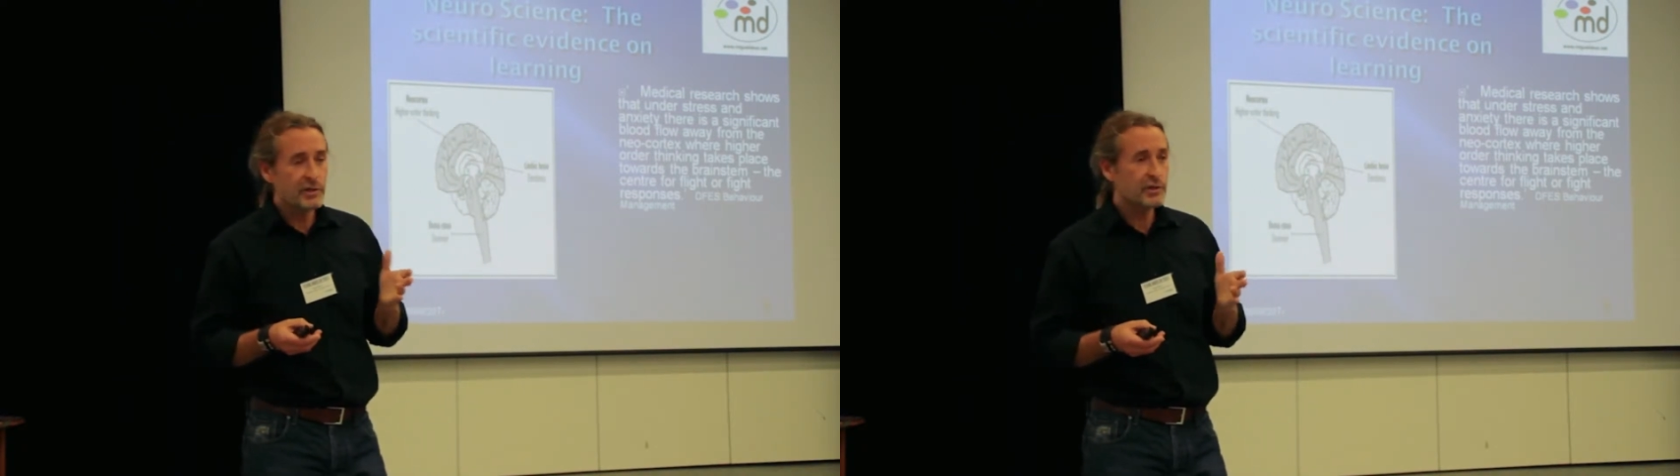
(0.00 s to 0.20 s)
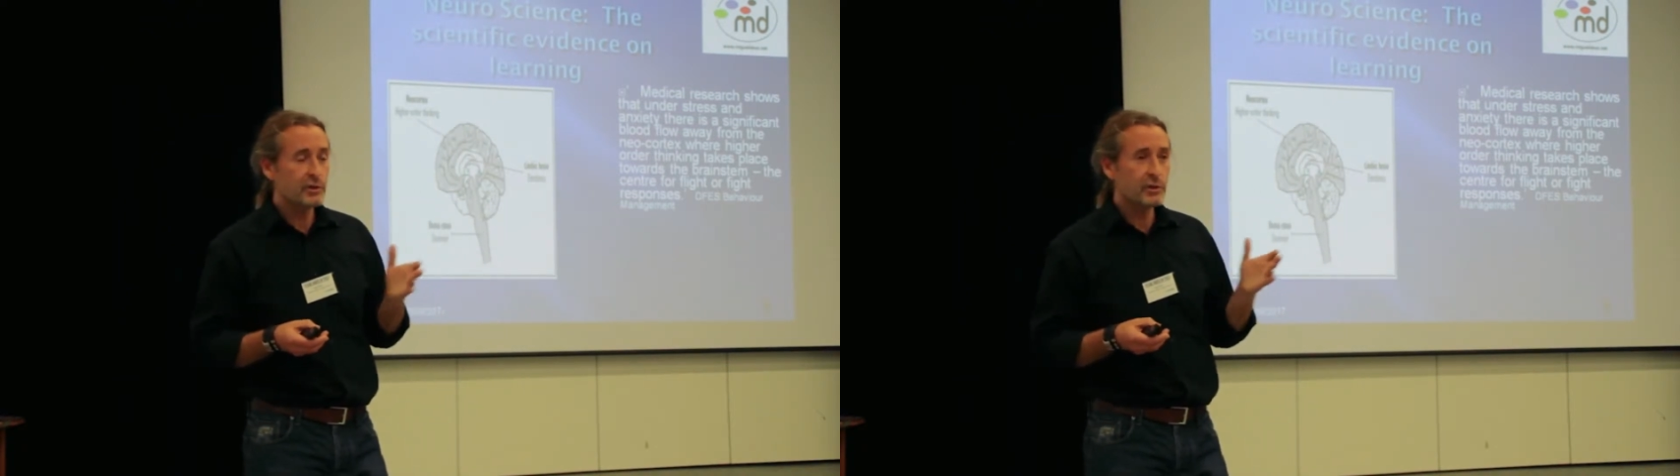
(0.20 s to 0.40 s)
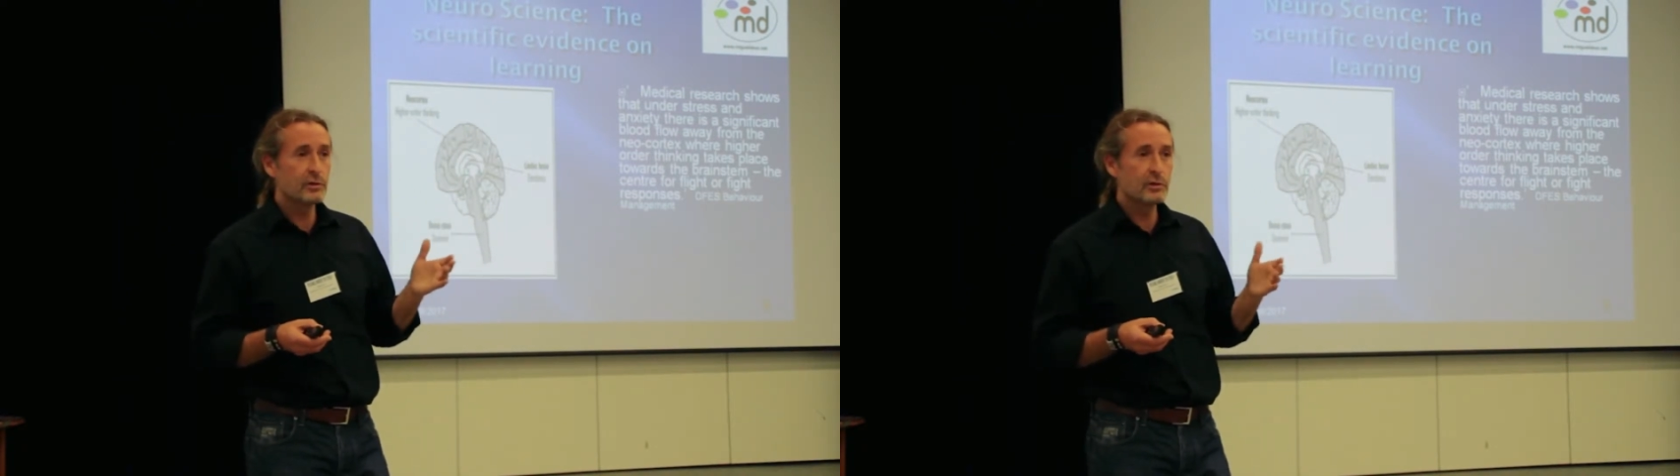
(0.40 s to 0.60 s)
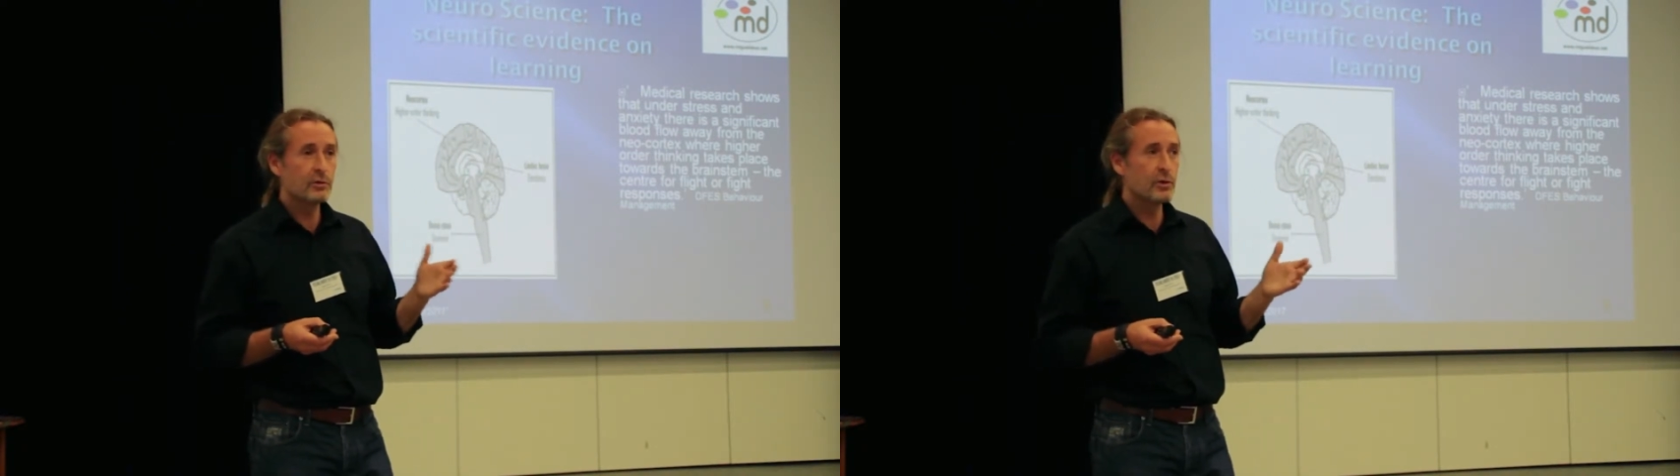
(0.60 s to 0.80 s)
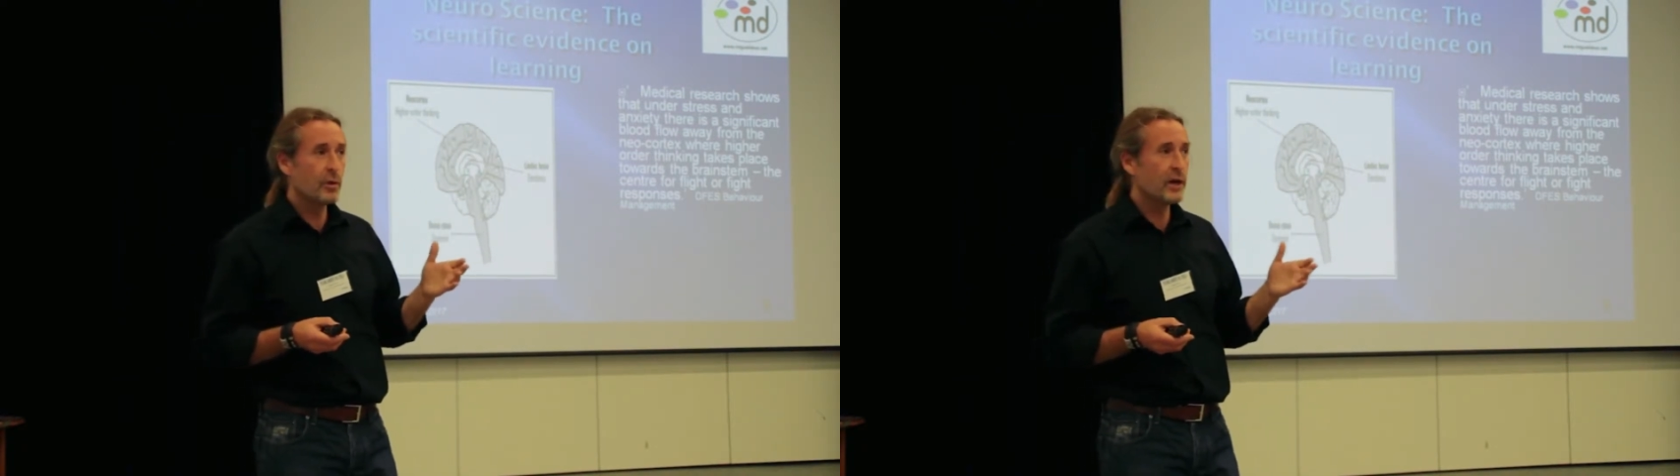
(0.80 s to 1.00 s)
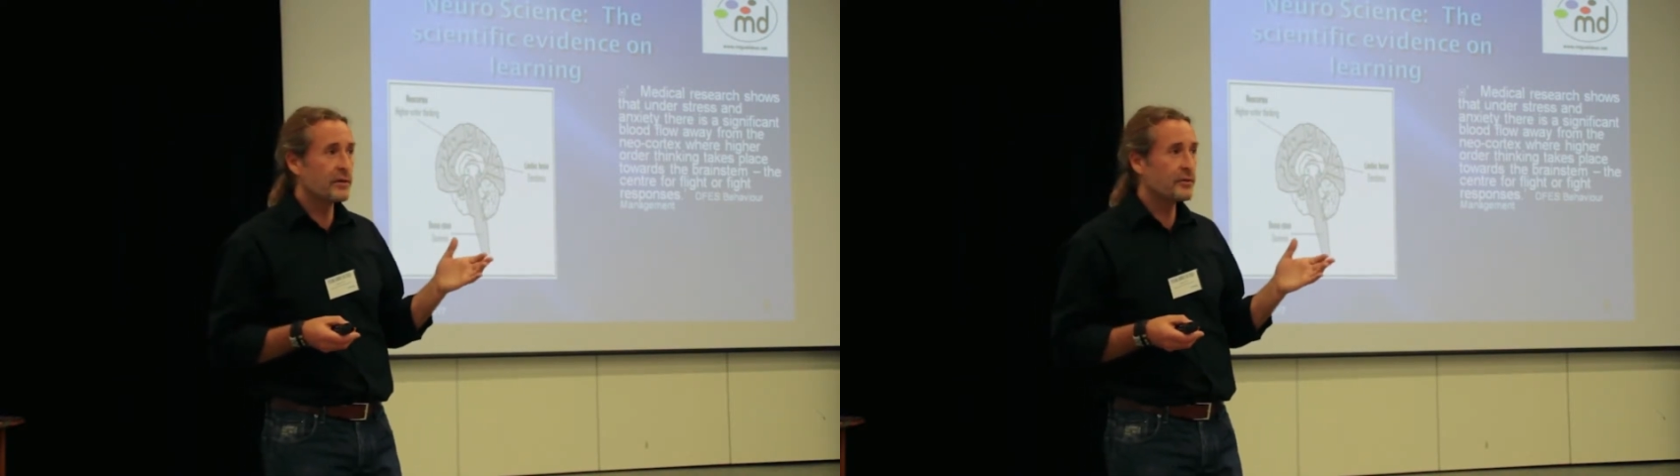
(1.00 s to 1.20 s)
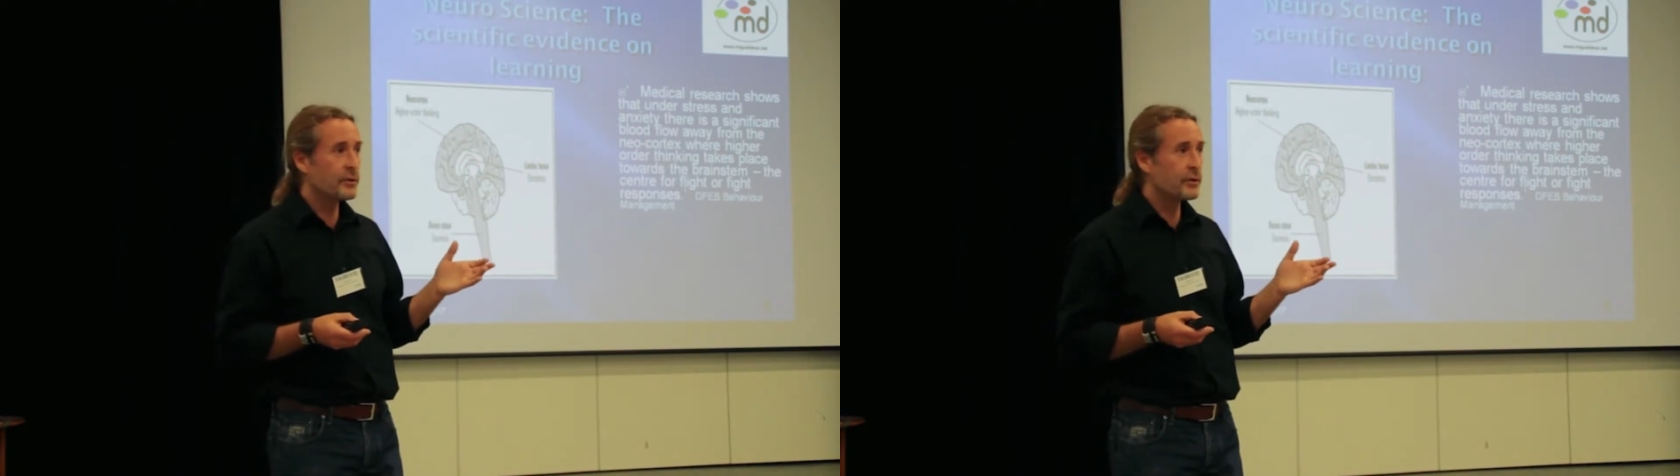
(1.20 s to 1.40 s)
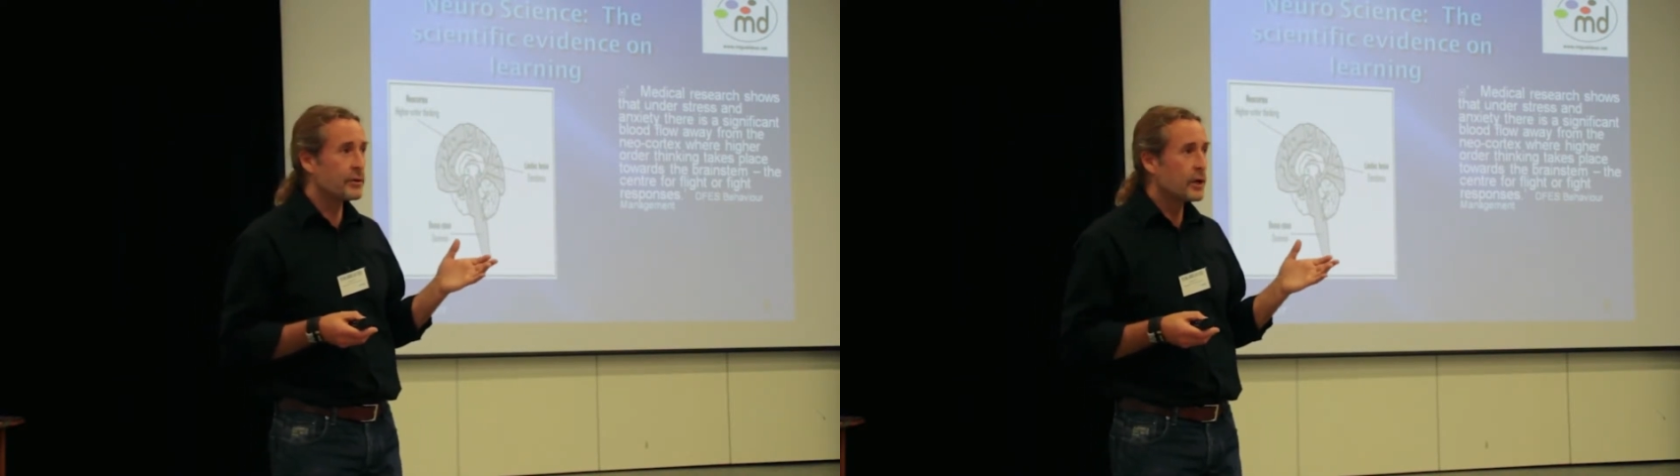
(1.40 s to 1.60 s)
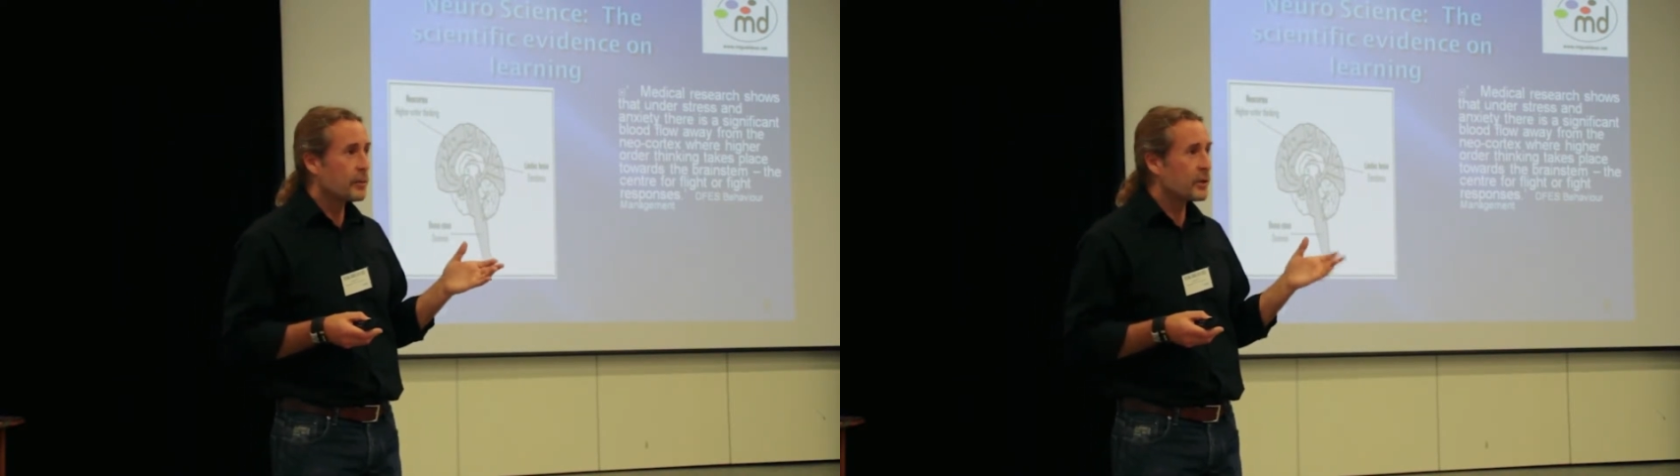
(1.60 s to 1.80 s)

struggled all the way through